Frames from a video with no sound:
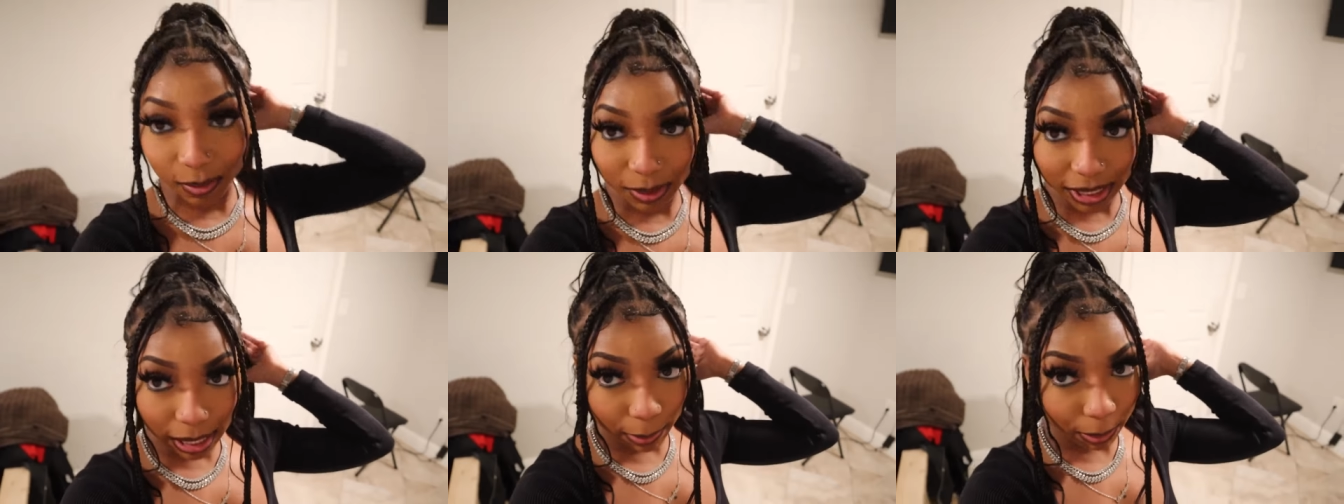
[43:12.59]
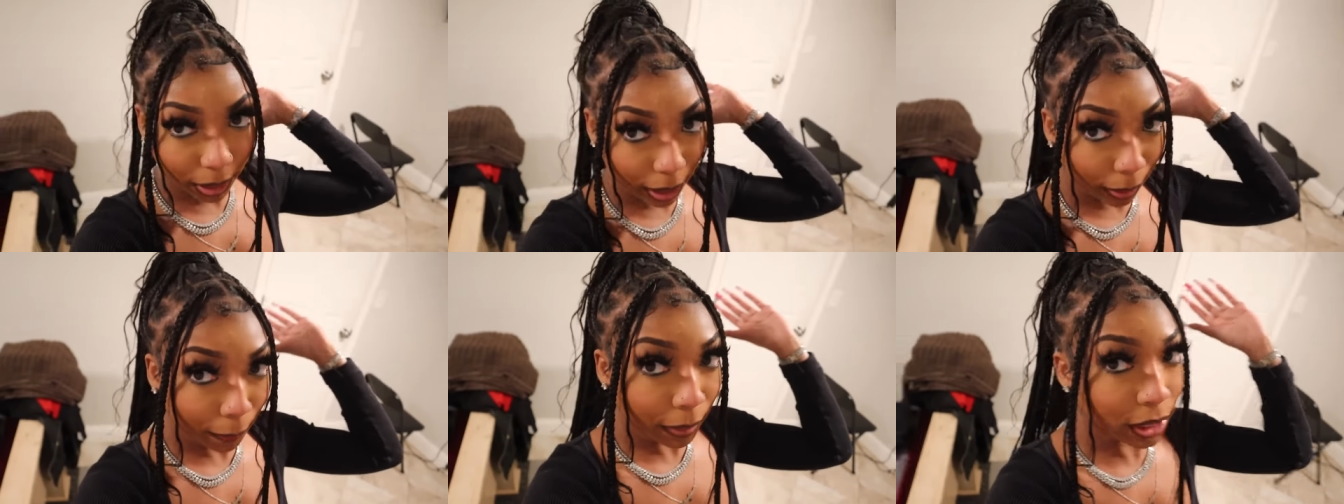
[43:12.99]
Let me stop
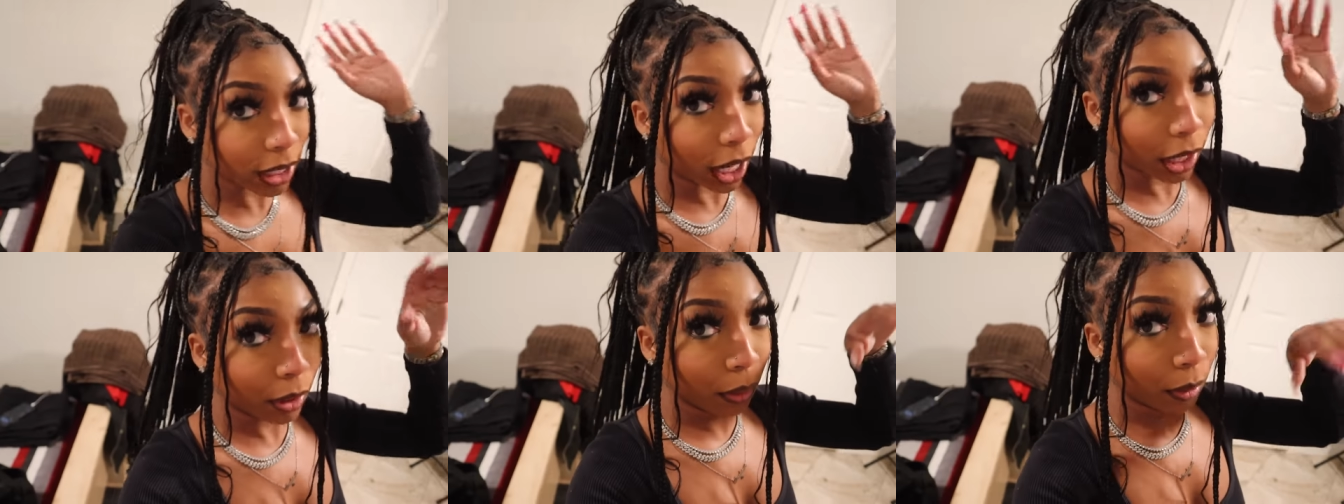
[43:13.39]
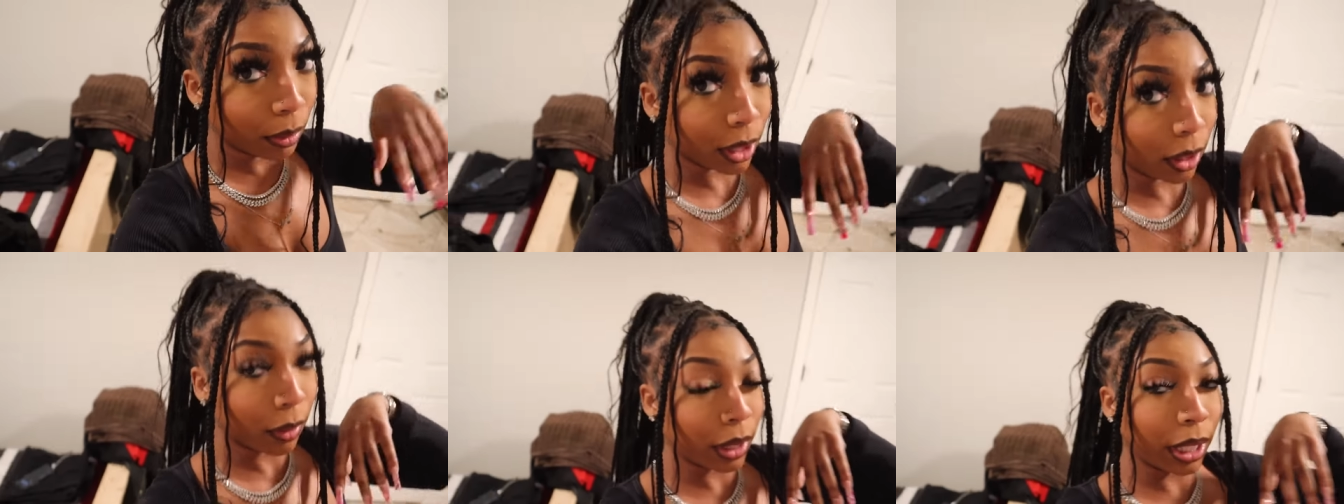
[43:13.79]
playing, but y'all knew what
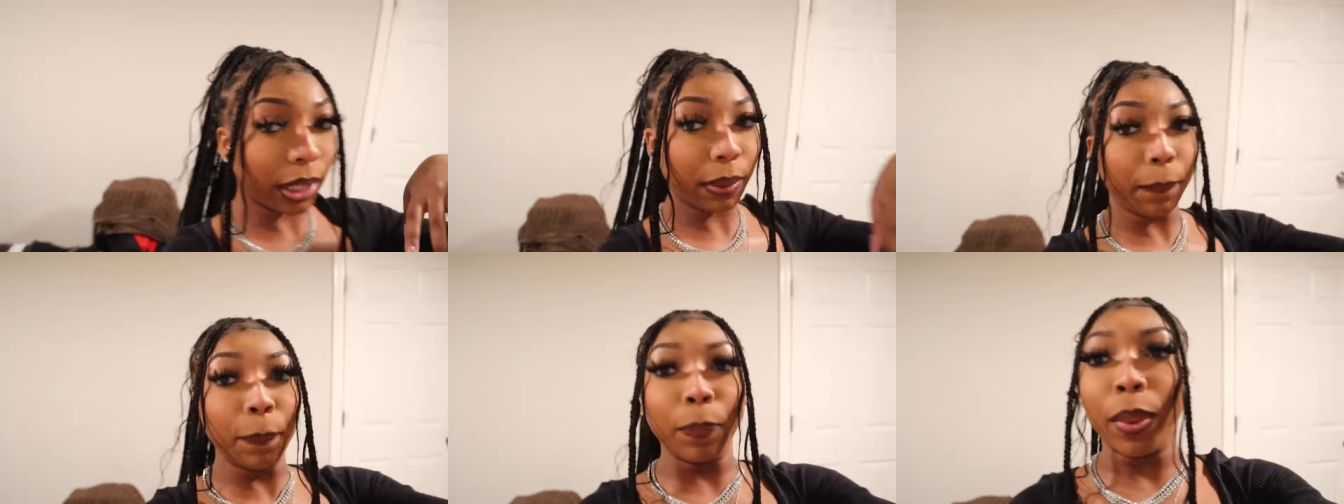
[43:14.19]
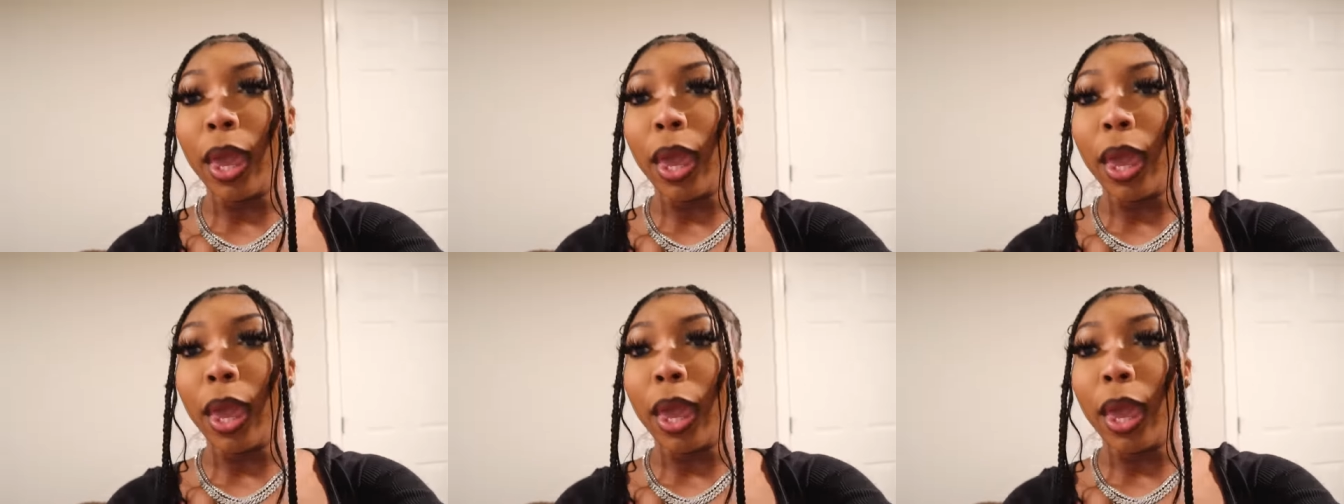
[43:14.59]
was gonna eat.